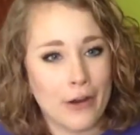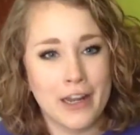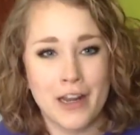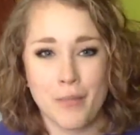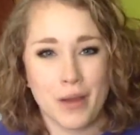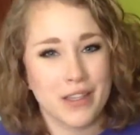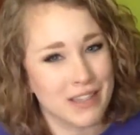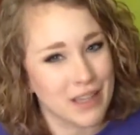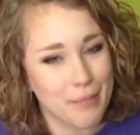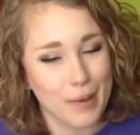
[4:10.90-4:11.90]
in them. I
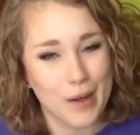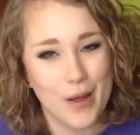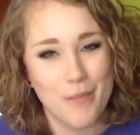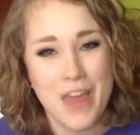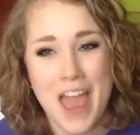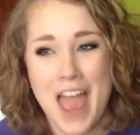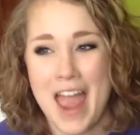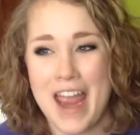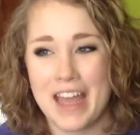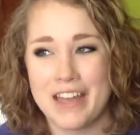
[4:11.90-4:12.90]
sleep in them.
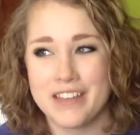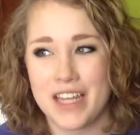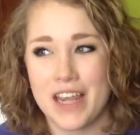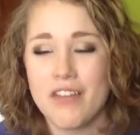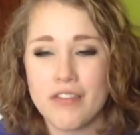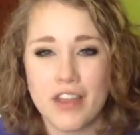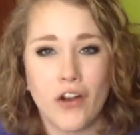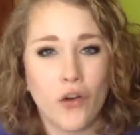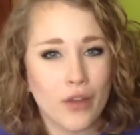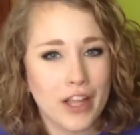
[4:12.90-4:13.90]
And even if they
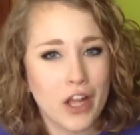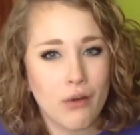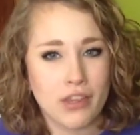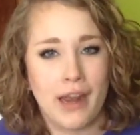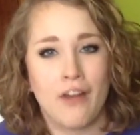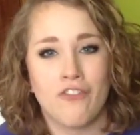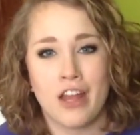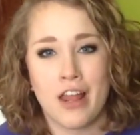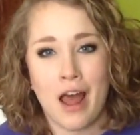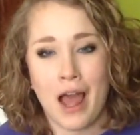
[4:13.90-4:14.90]
don't really go with the
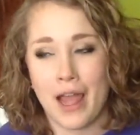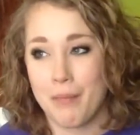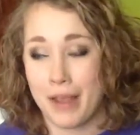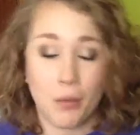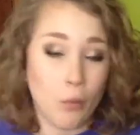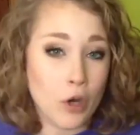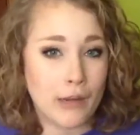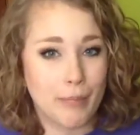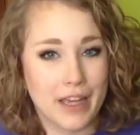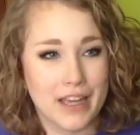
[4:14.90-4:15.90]
outfit, I make them
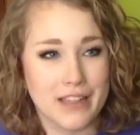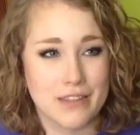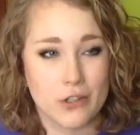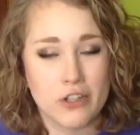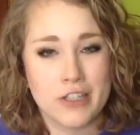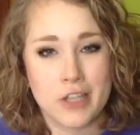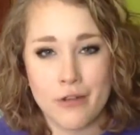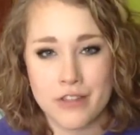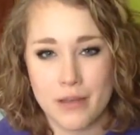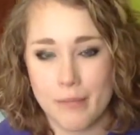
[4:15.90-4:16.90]
work because they're just so
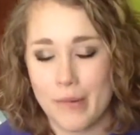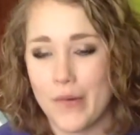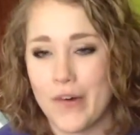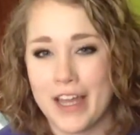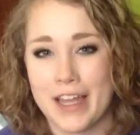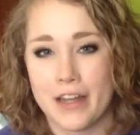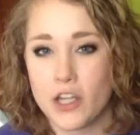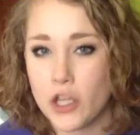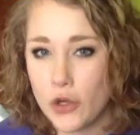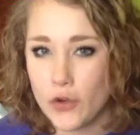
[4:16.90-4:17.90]
simple and
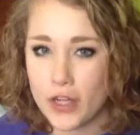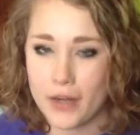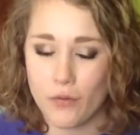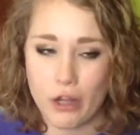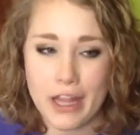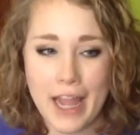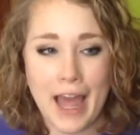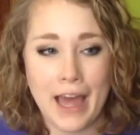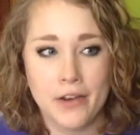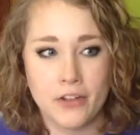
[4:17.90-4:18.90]
cute and really
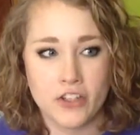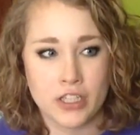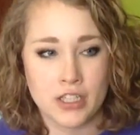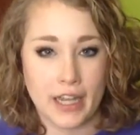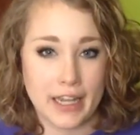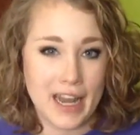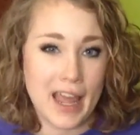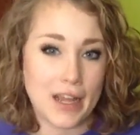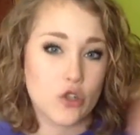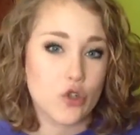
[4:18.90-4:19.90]
add just like an
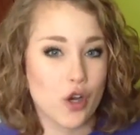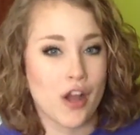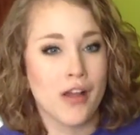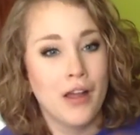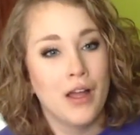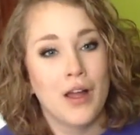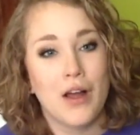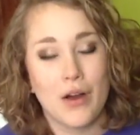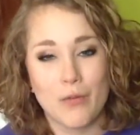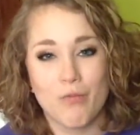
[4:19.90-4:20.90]
extra
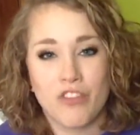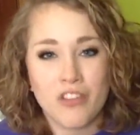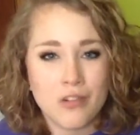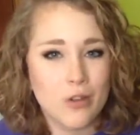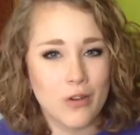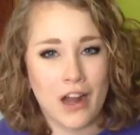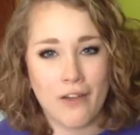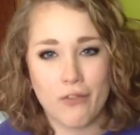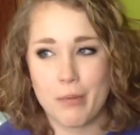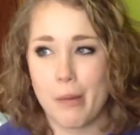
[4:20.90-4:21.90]
um, to an
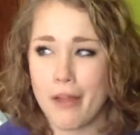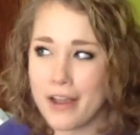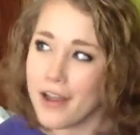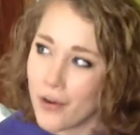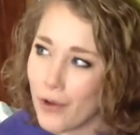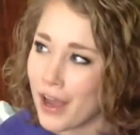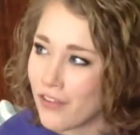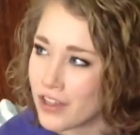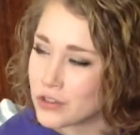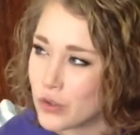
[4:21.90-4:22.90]
outfit, people are like, oh wow,
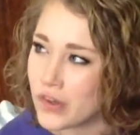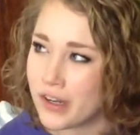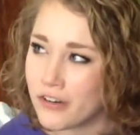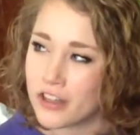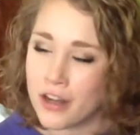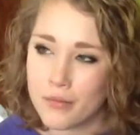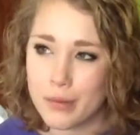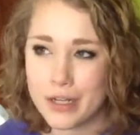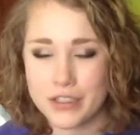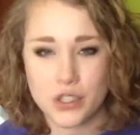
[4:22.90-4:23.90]
that's cool. I never thought of
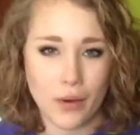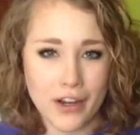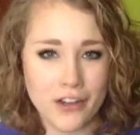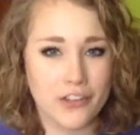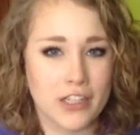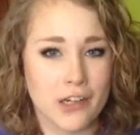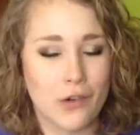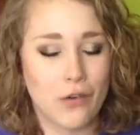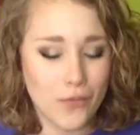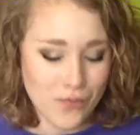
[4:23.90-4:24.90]
putting a square in your second
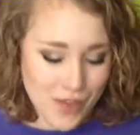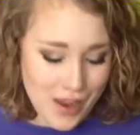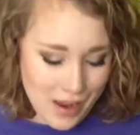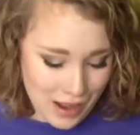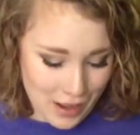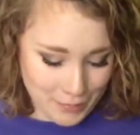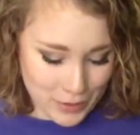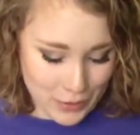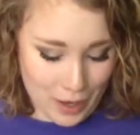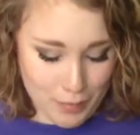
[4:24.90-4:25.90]
hole. Um, so
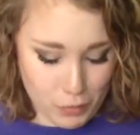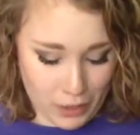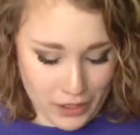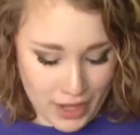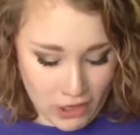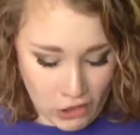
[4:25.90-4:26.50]
yeah, I've been wearing that a